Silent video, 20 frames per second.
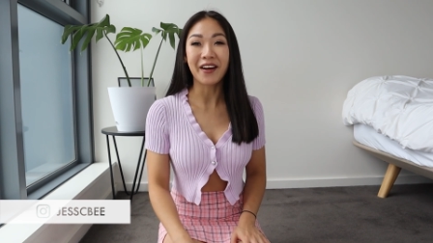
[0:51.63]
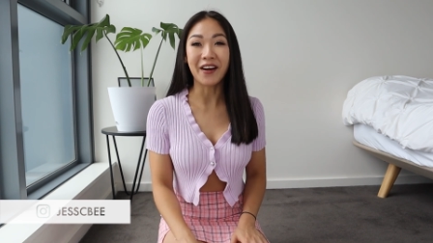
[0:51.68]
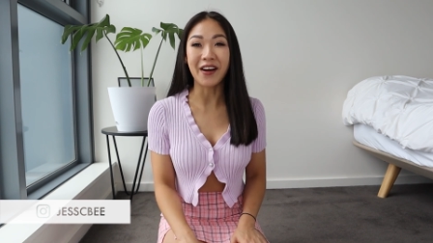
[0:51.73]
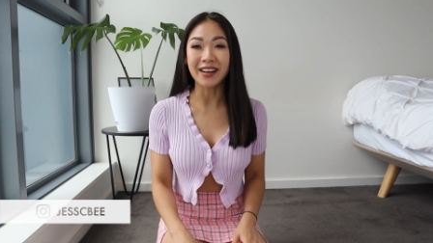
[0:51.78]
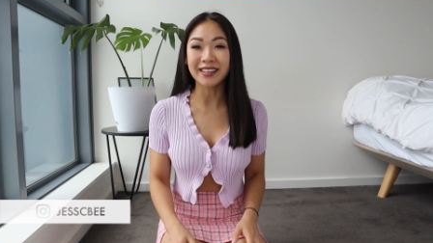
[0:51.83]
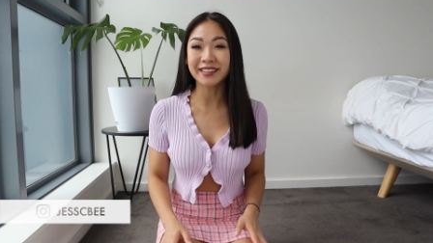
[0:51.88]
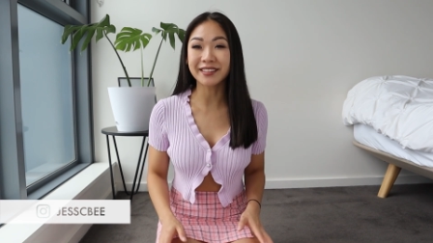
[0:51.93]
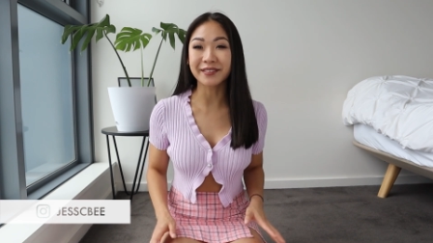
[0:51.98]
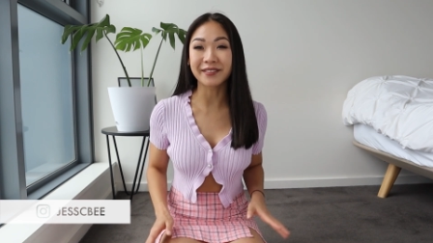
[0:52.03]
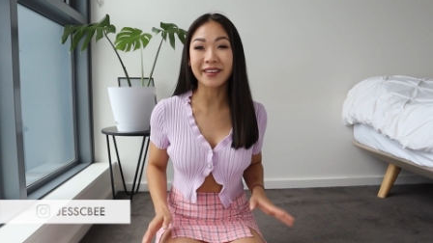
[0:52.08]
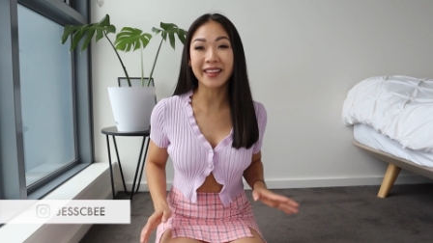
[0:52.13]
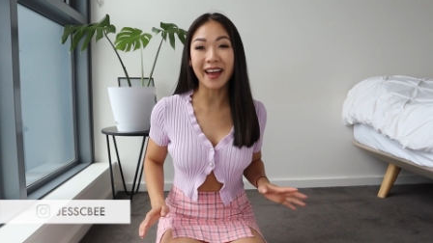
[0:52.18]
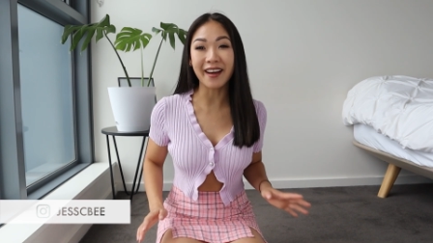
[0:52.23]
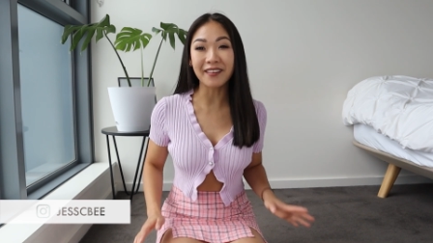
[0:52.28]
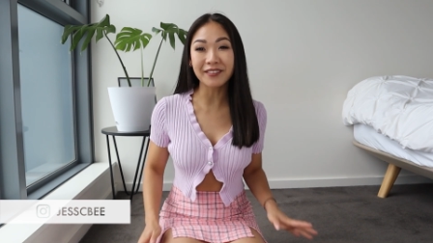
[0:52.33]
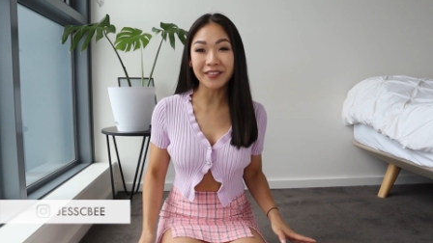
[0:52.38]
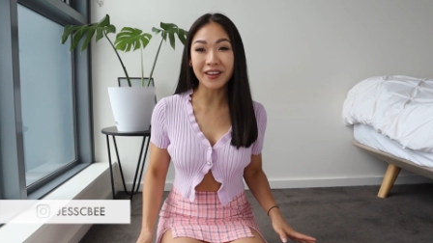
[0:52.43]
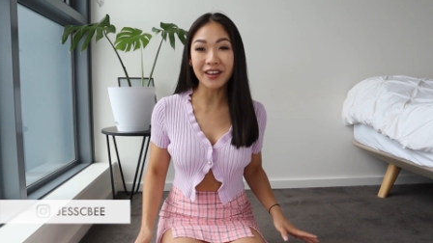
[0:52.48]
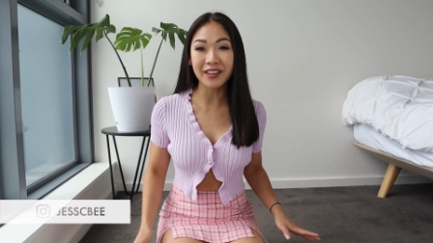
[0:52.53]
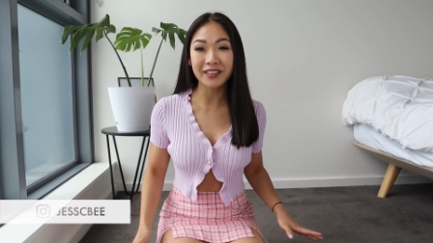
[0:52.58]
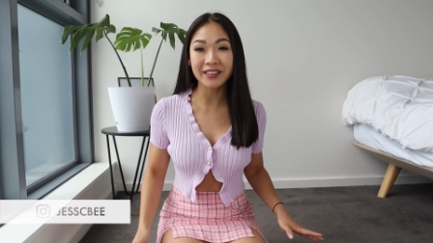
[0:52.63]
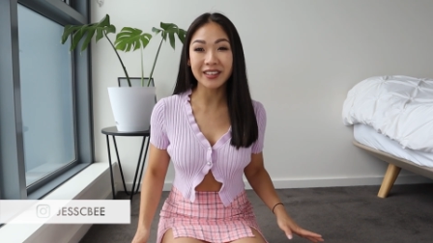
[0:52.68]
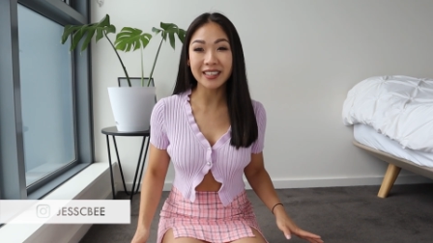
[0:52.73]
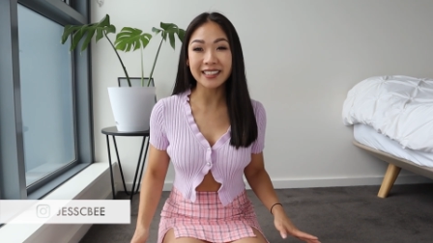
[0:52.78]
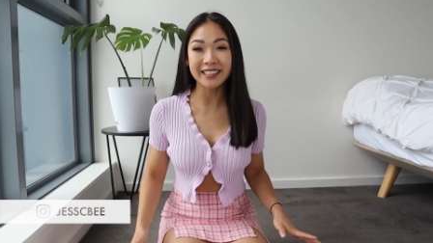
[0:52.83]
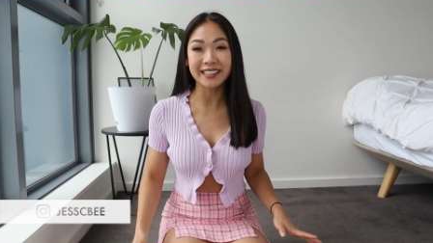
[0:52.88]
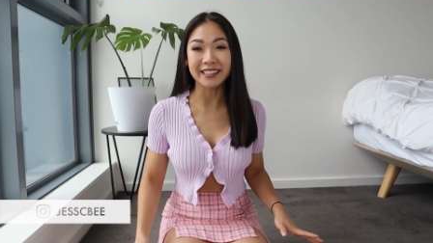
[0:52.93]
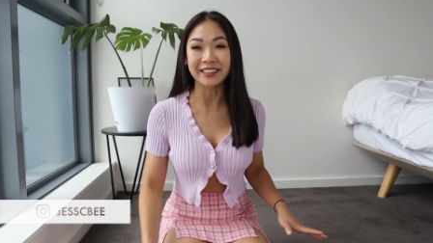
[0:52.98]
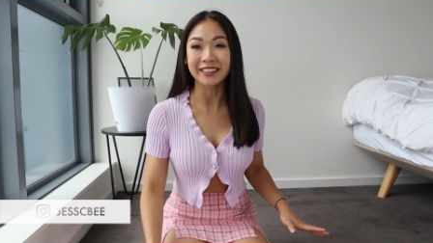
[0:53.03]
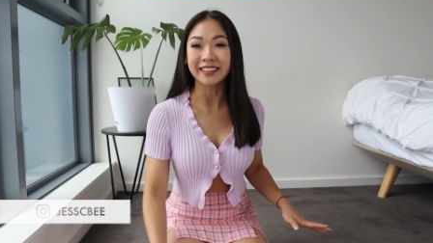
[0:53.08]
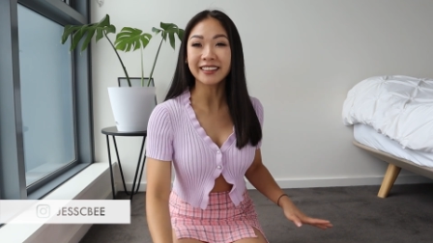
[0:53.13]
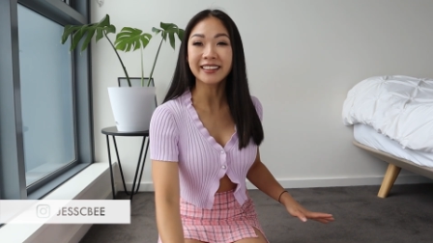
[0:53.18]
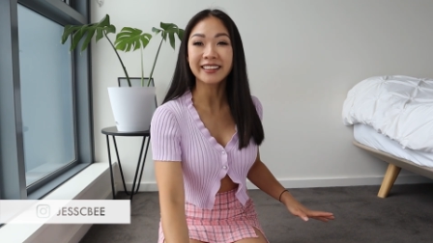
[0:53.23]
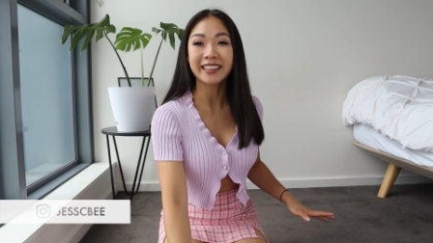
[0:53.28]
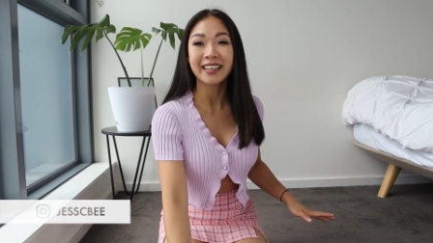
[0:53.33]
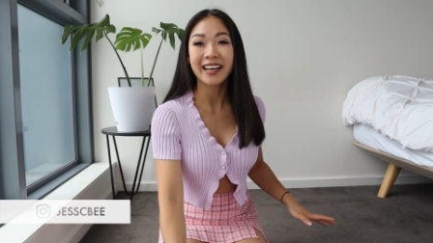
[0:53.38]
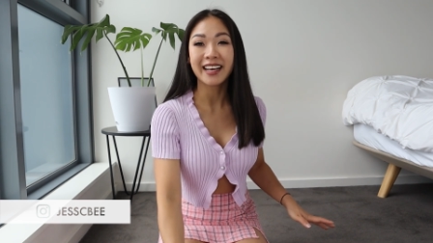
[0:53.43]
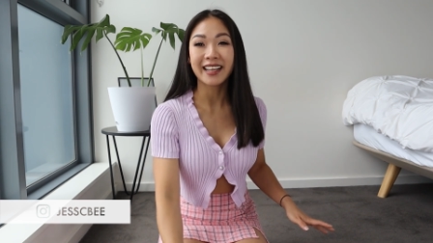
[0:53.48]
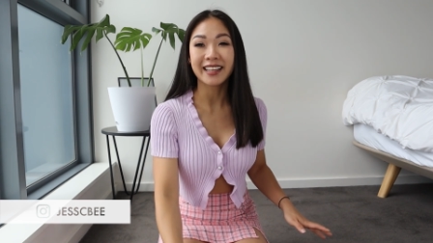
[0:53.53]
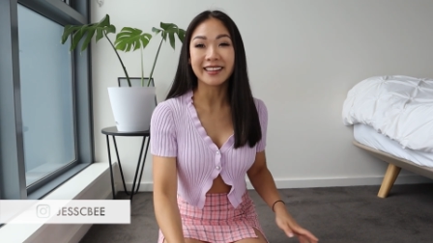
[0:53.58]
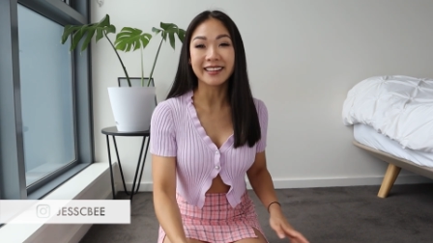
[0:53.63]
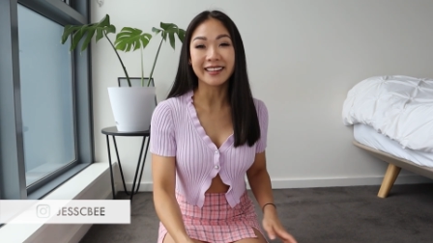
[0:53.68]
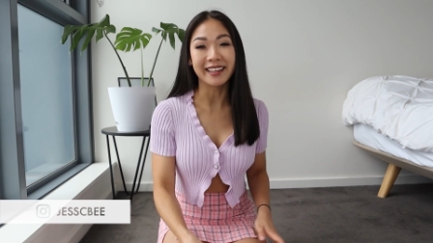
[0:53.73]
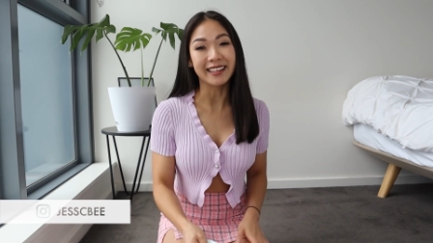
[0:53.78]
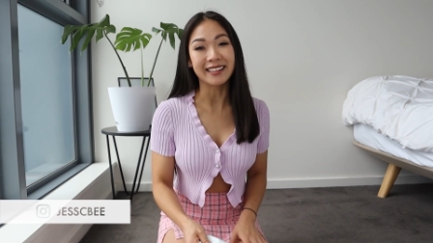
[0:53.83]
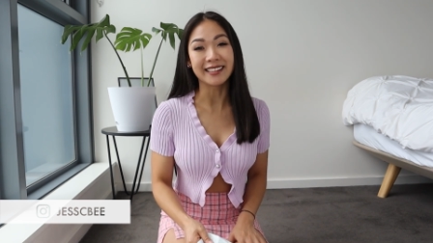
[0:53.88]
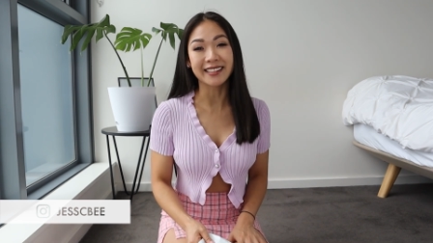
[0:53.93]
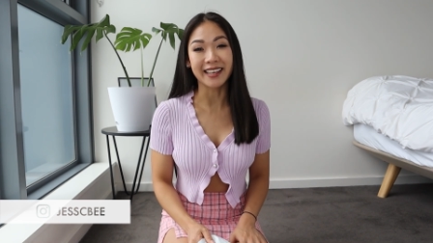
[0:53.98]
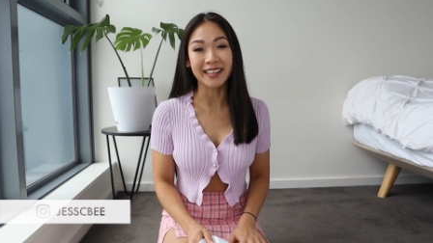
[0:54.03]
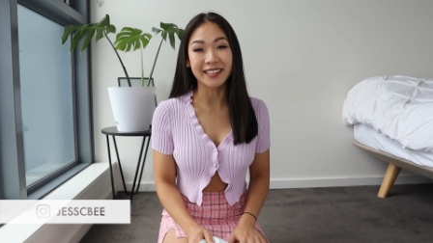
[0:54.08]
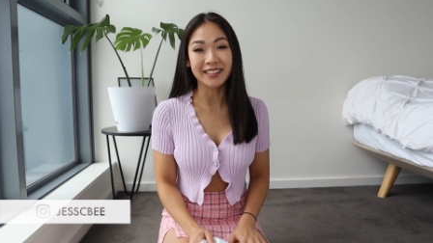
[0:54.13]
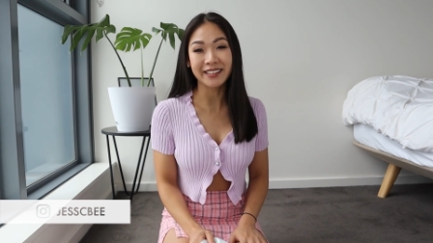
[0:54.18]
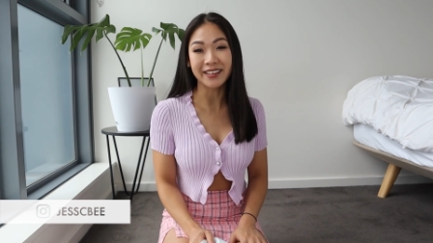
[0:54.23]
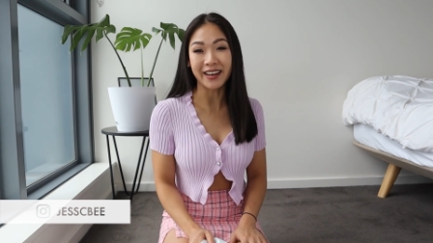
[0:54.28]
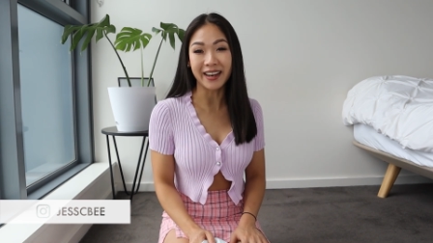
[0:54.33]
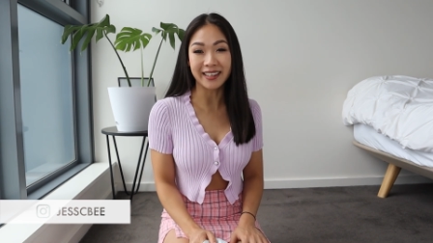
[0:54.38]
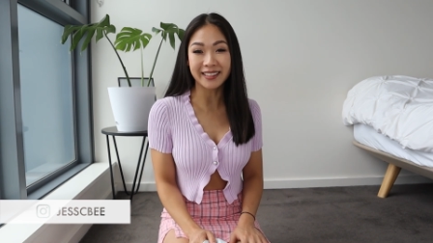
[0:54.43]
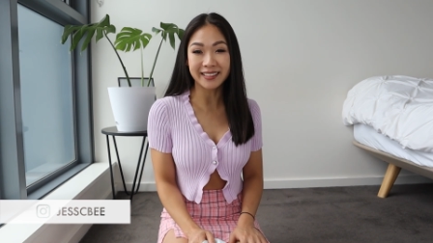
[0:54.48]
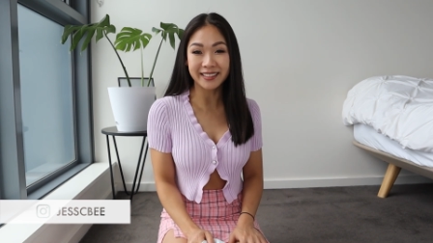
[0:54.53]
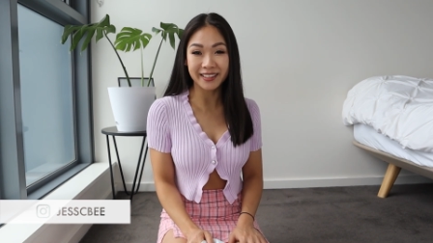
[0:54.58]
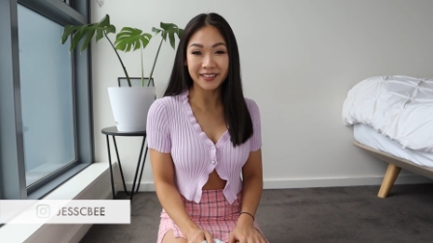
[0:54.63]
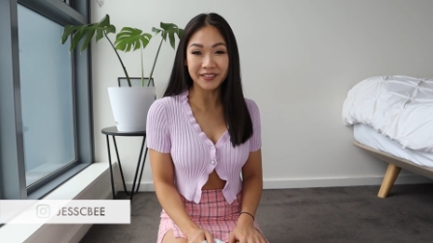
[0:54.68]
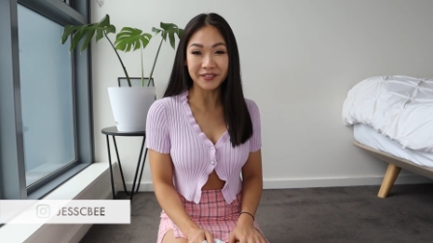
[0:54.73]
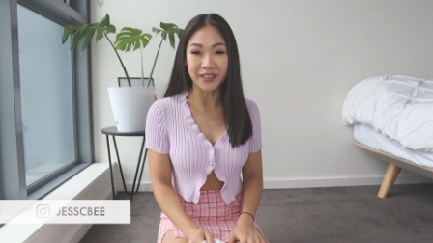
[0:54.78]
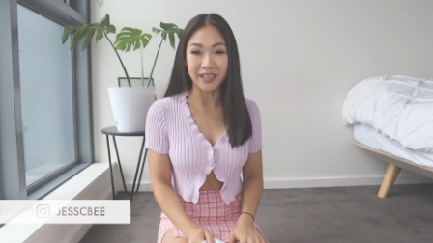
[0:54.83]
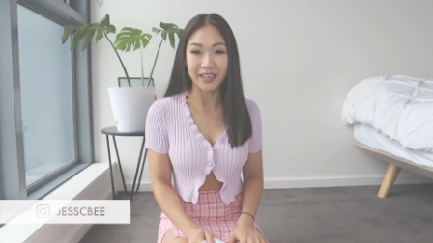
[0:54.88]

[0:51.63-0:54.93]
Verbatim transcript: Alright, so without further ado, let's get straight into the